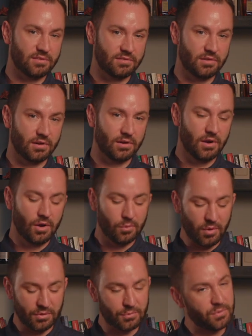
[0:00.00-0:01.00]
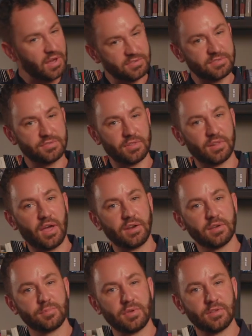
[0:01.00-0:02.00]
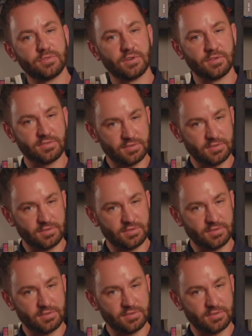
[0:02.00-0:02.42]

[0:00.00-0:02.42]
this year, while the rest of the lineup is going to